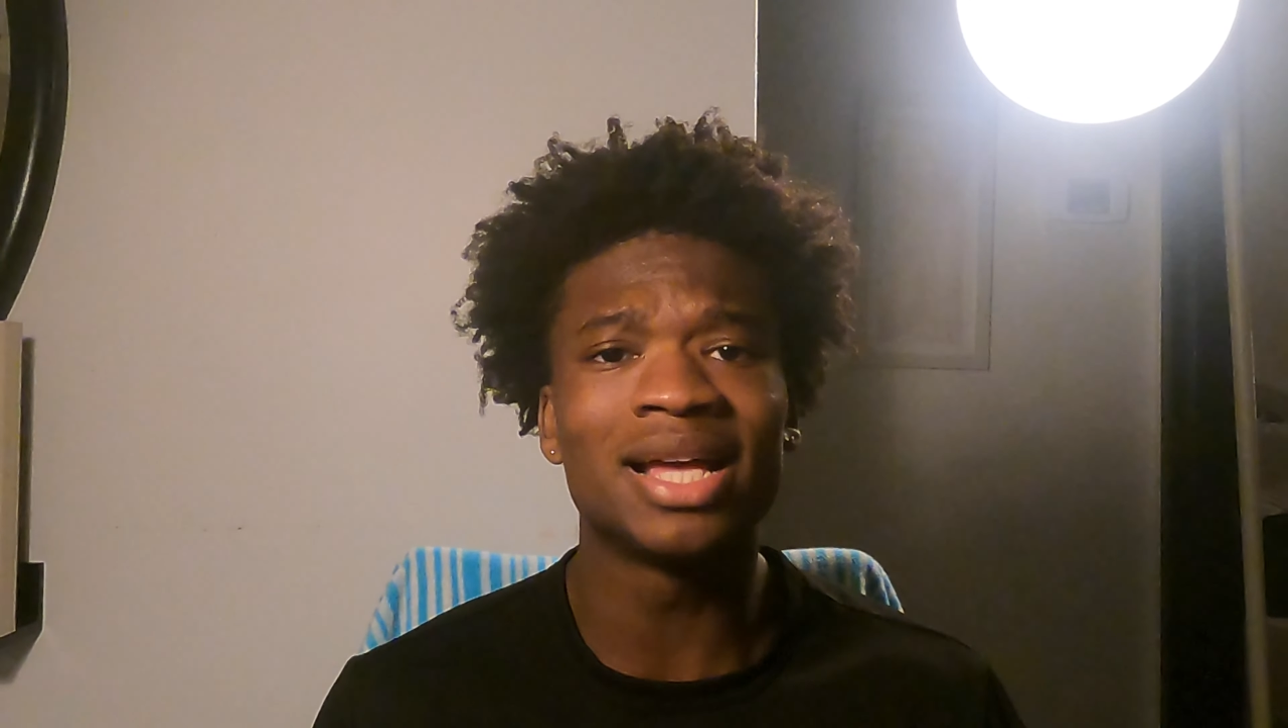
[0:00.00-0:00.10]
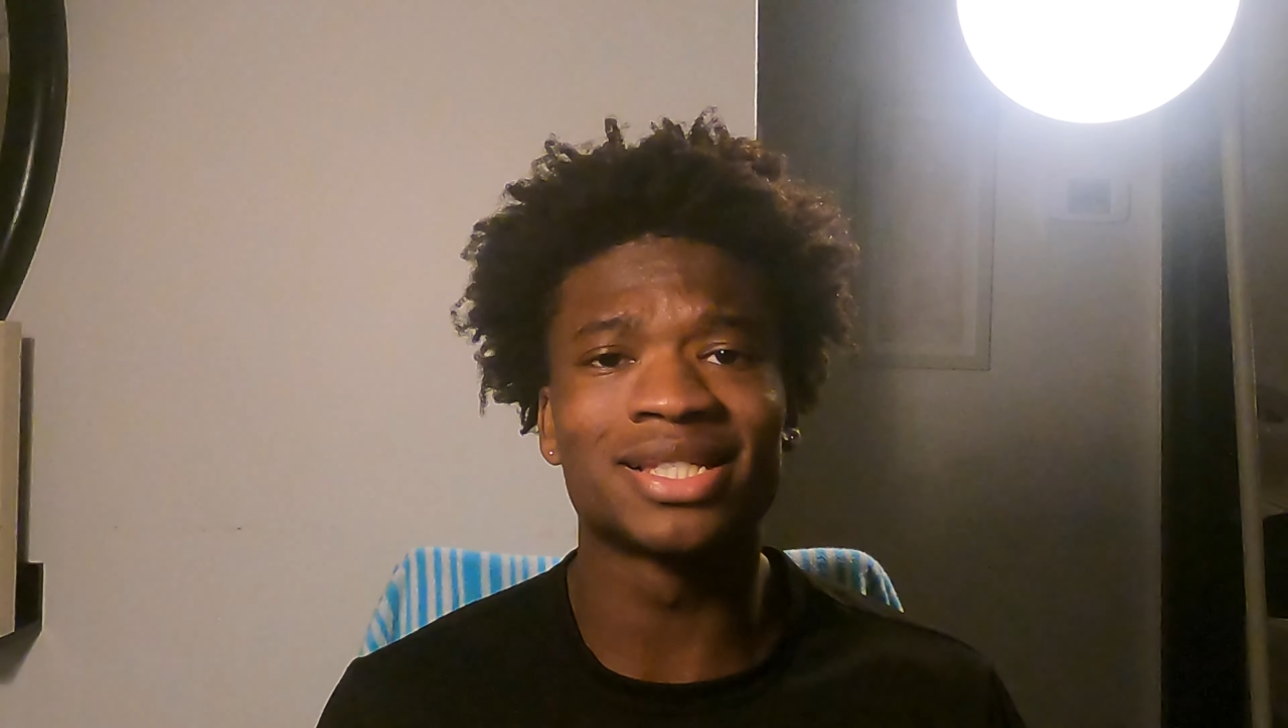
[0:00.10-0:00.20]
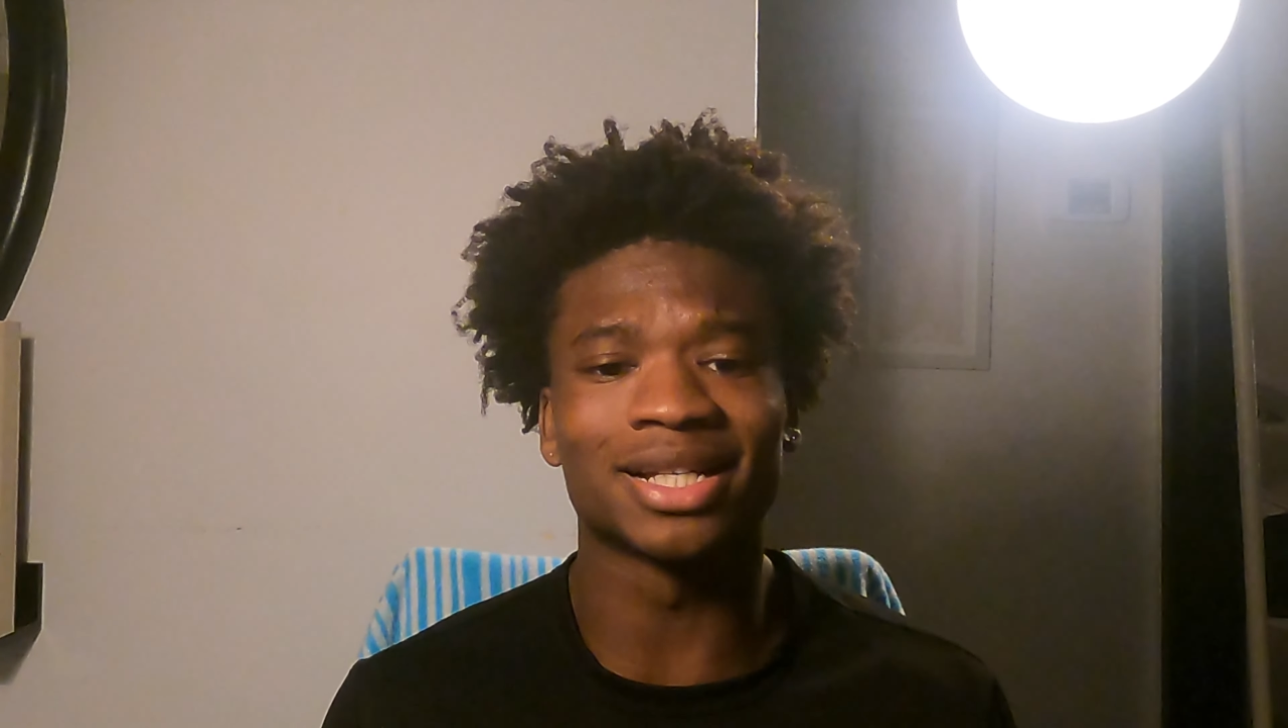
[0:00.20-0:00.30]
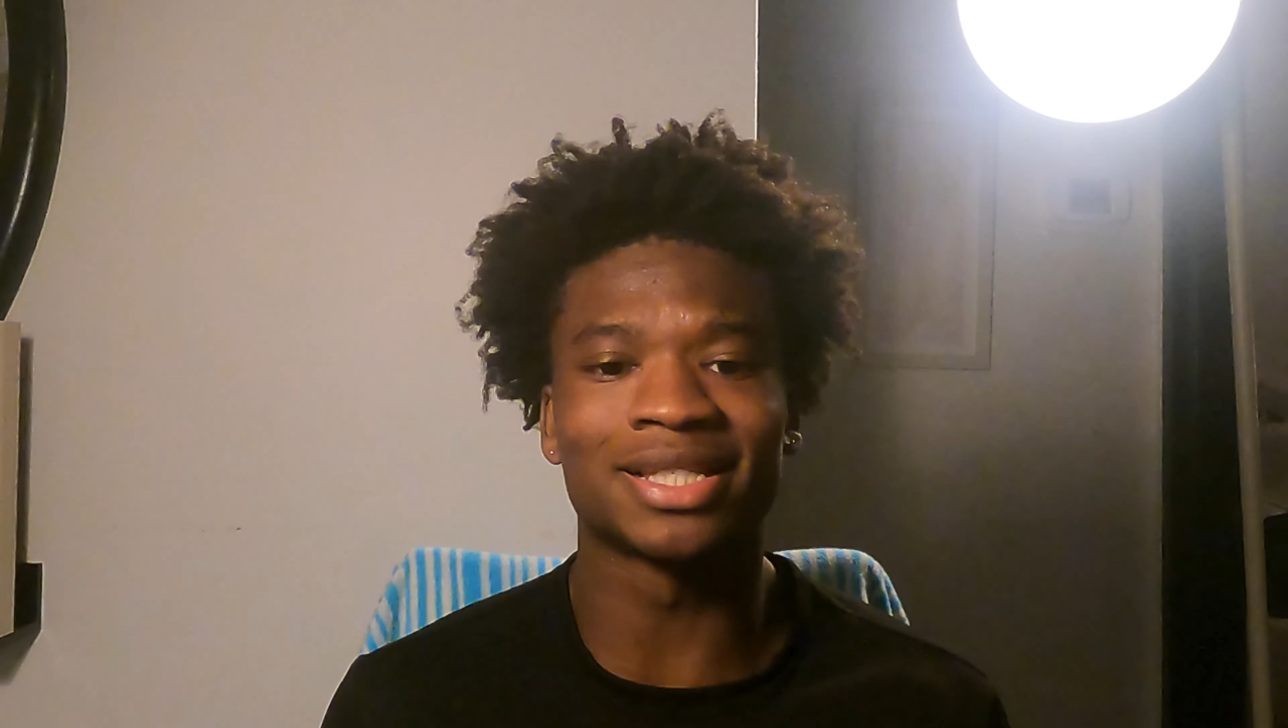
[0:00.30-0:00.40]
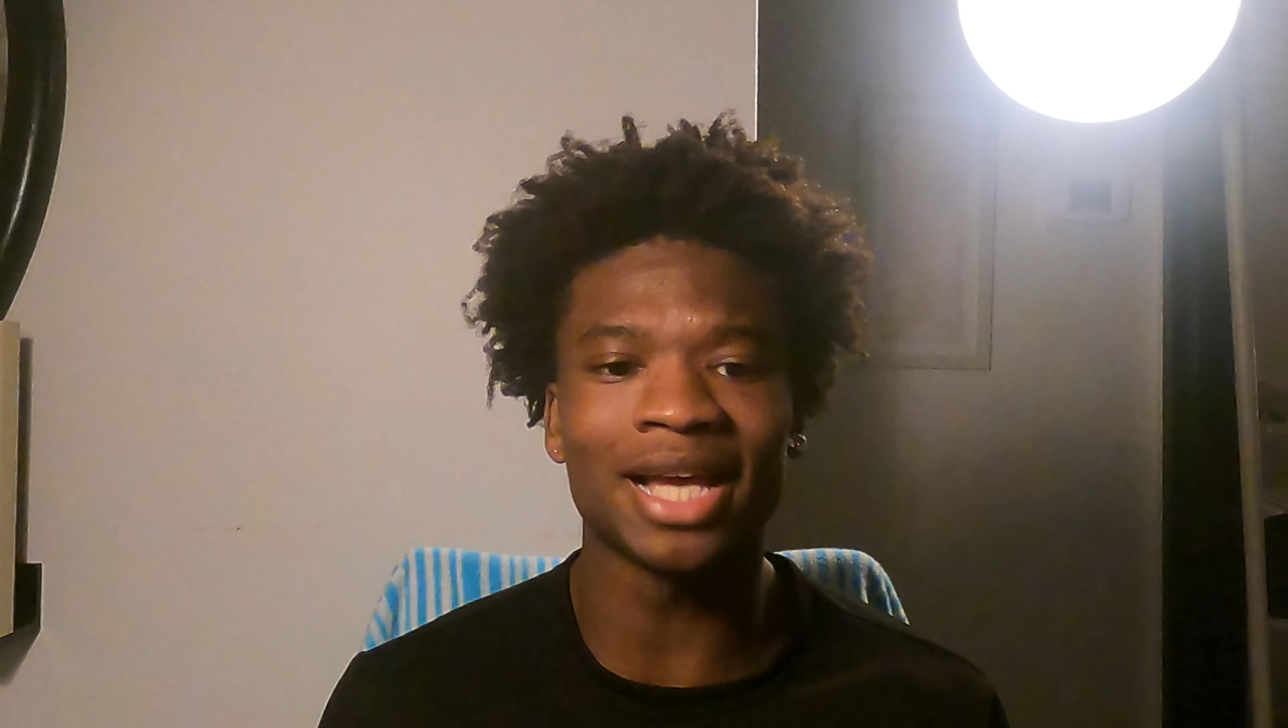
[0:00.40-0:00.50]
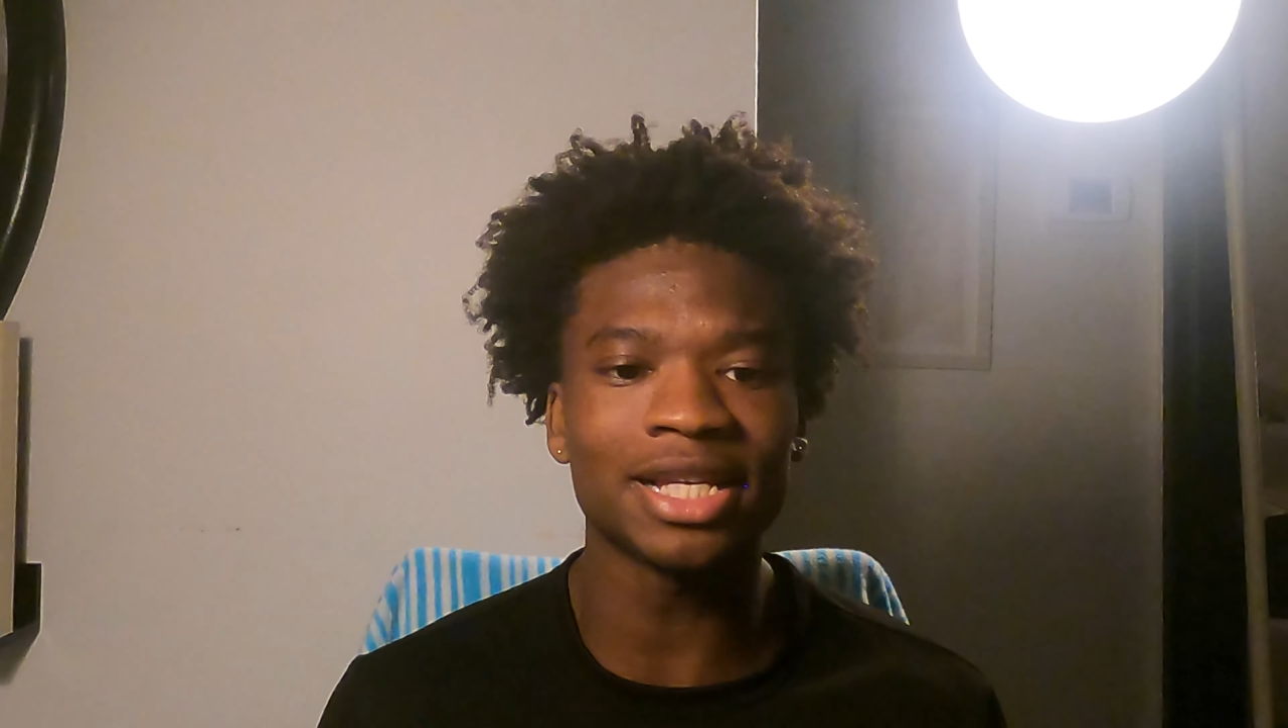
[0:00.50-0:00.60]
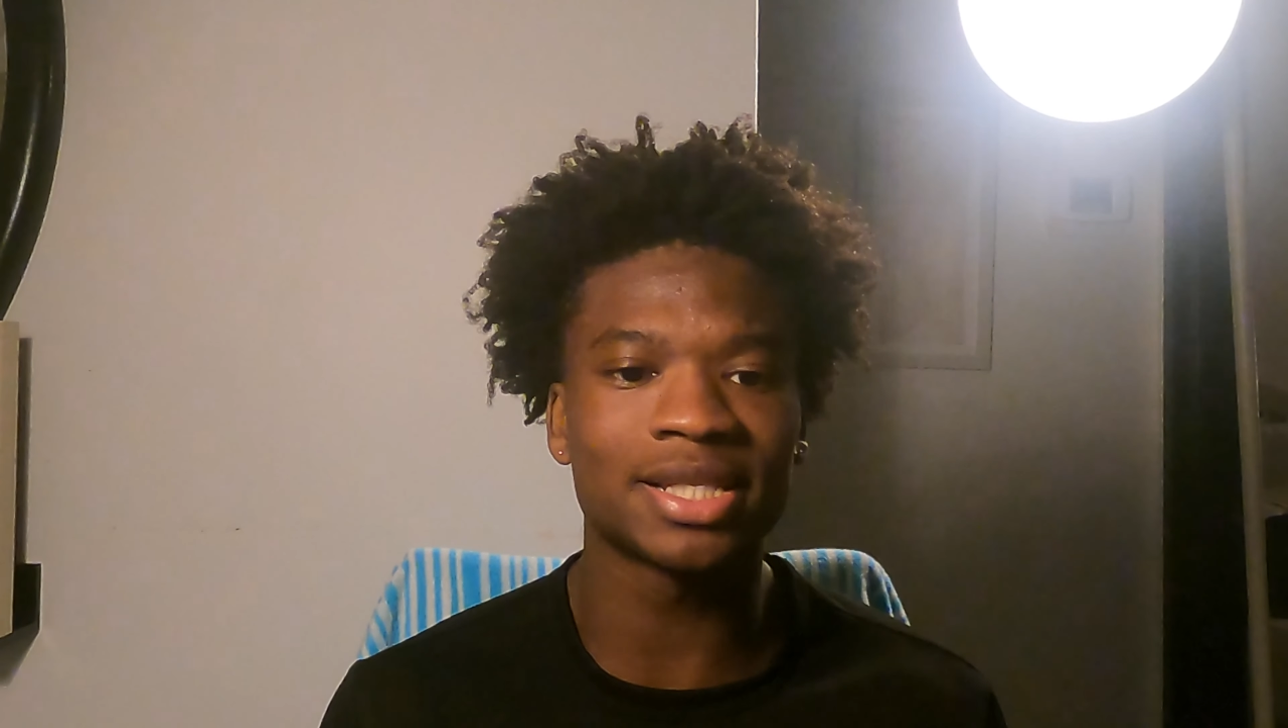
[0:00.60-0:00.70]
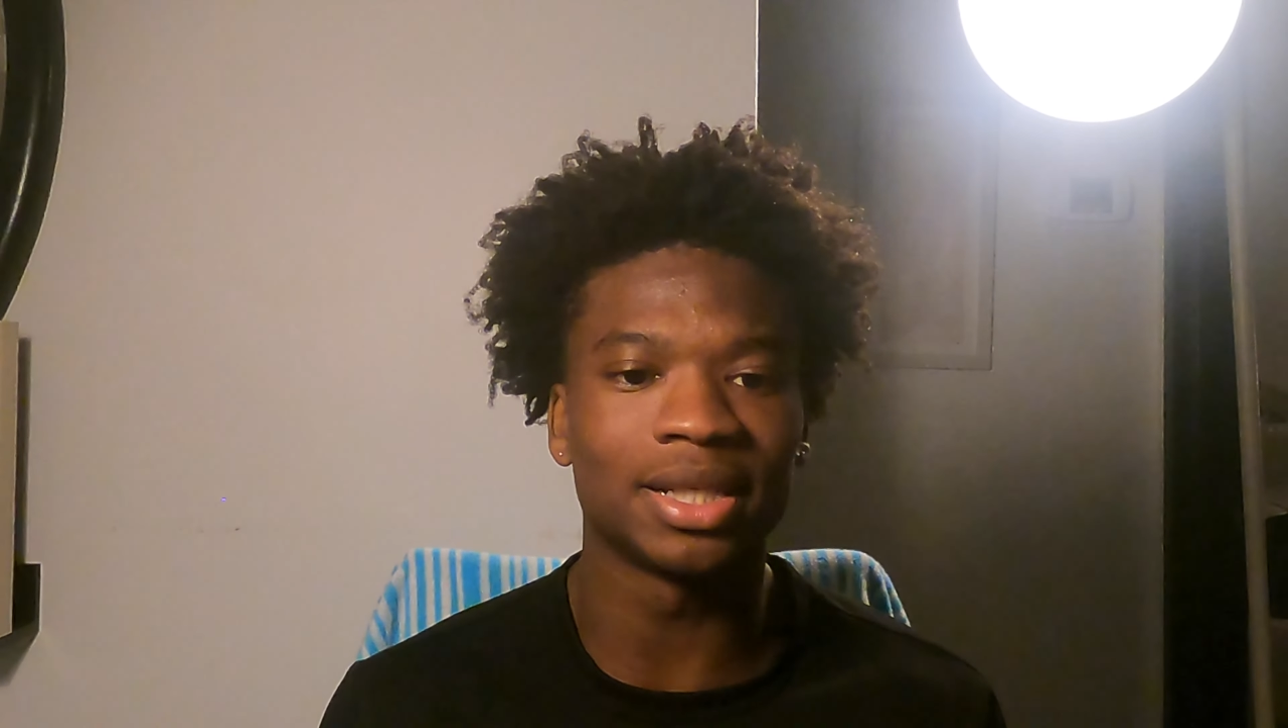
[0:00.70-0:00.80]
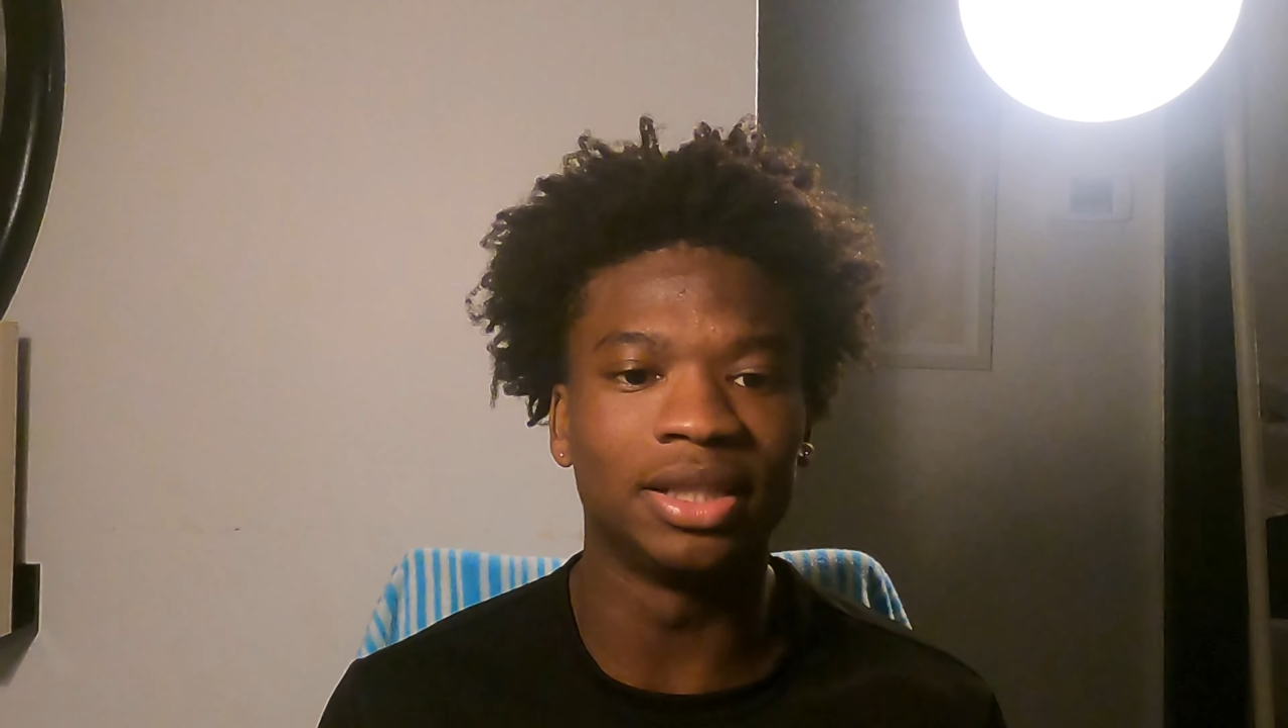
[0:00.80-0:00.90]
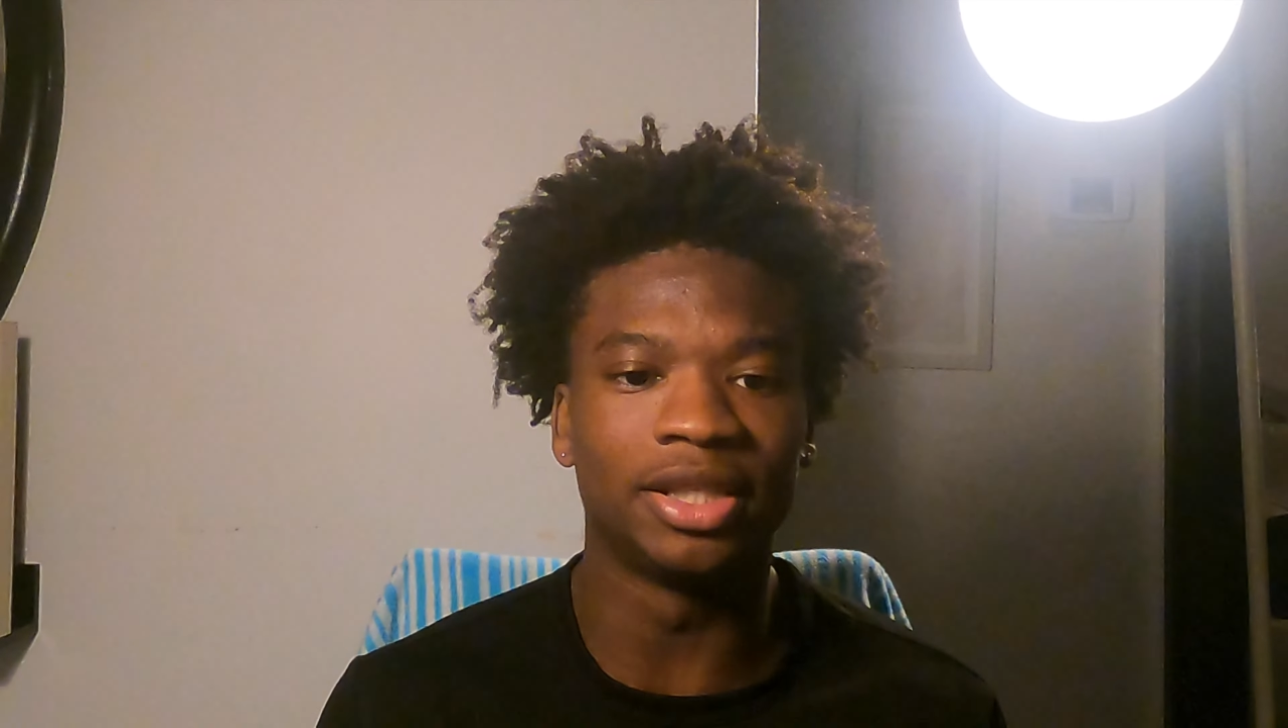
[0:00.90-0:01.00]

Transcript: Success